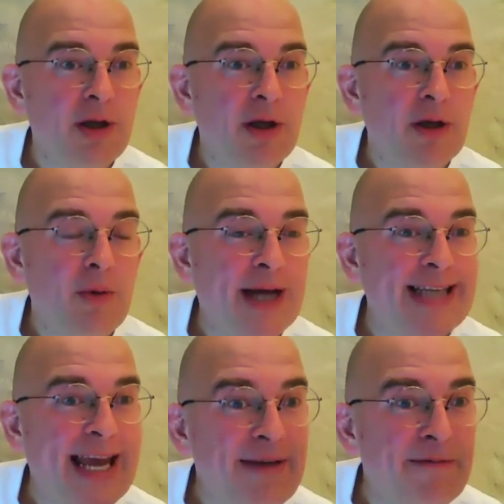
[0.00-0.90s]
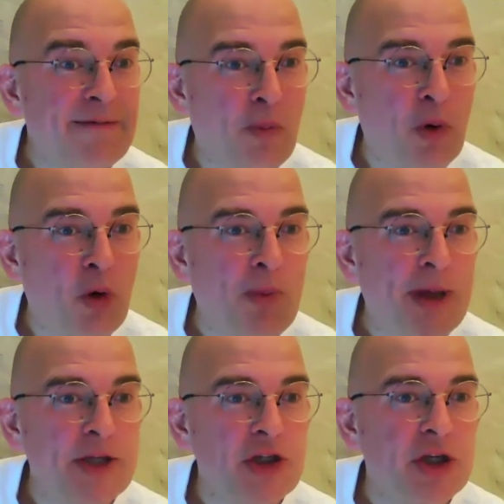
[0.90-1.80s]
We had 8 football
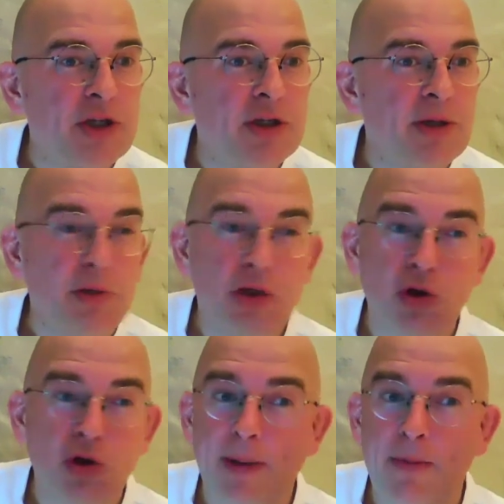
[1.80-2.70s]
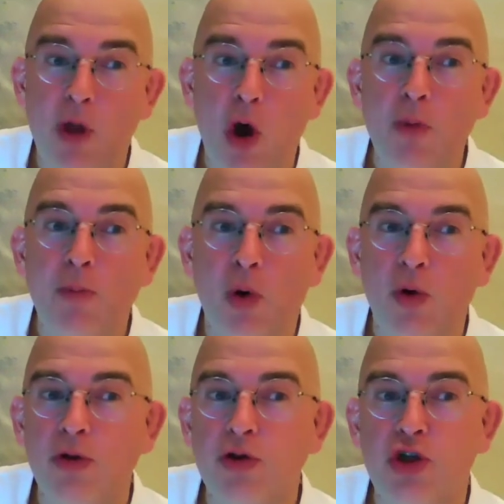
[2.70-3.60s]
pitches. And we're talking about no
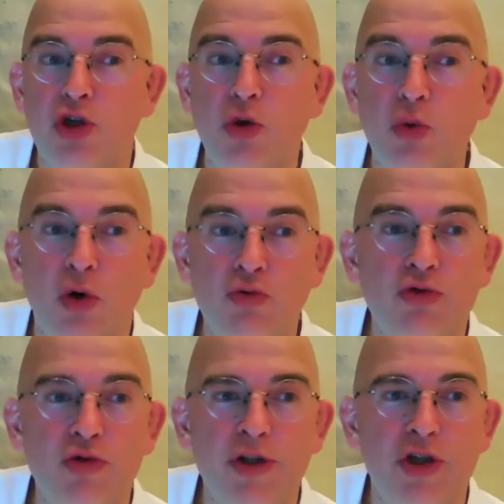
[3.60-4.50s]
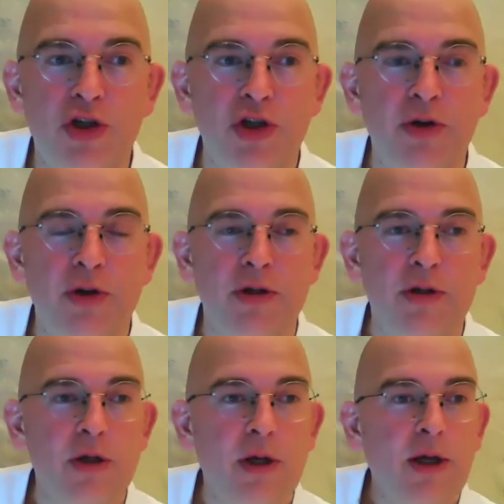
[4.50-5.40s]
more than 200
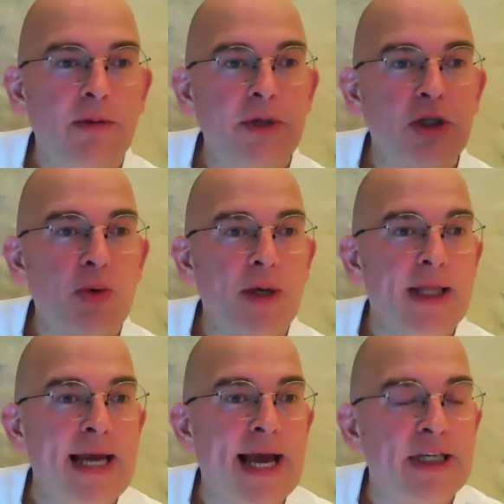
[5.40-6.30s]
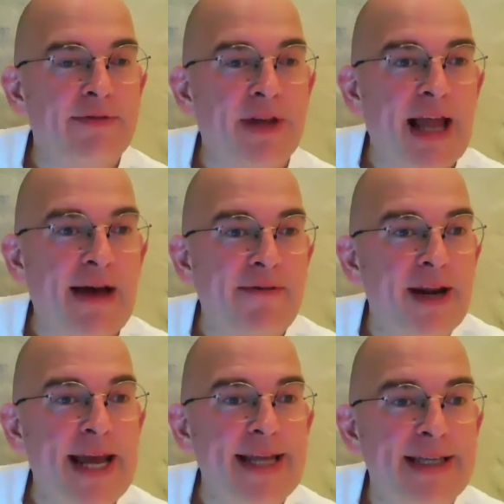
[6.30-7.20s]
students between the age of 11
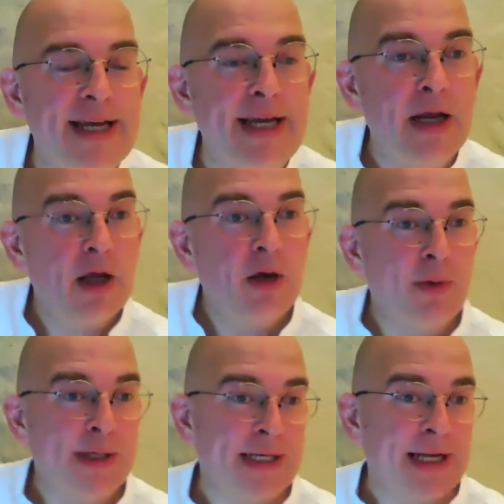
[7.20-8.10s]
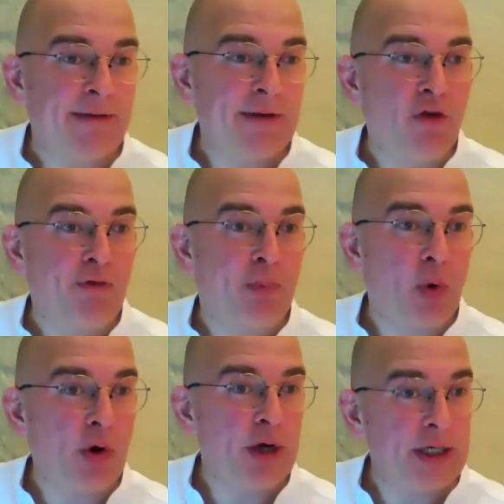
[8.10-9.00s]
and 18. We didn't have enough
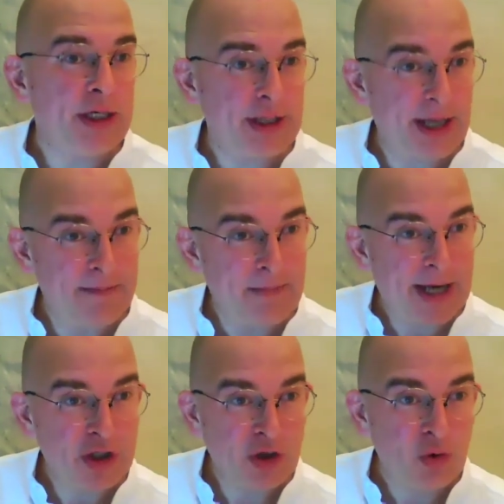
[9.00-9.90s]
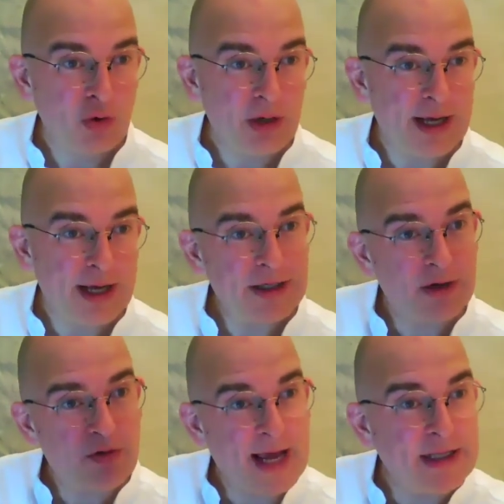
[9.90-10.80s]
boys in my school year to
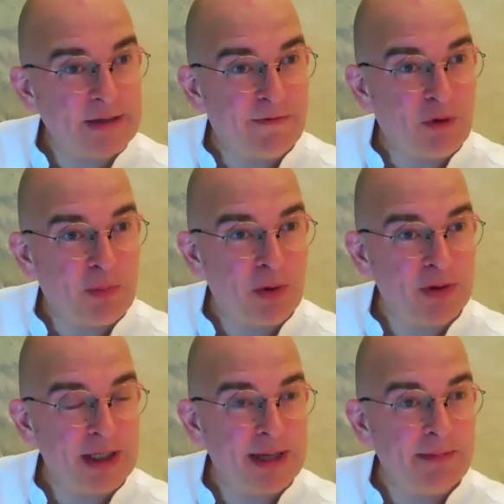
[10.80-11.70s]
create a football team,